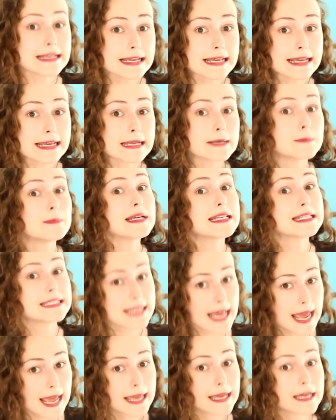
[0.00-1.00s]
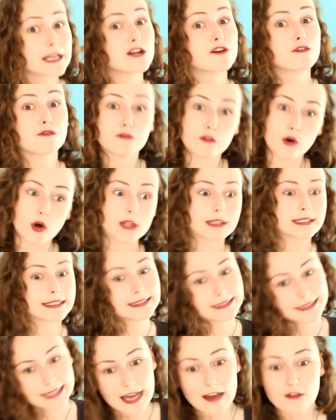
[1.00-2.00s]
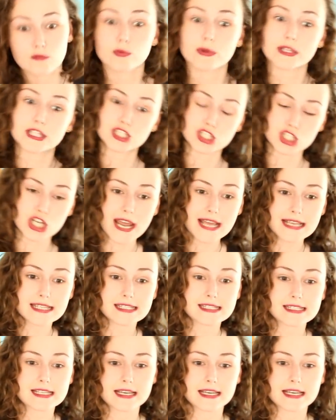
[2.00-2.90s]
need Medea to fall in love with Jason.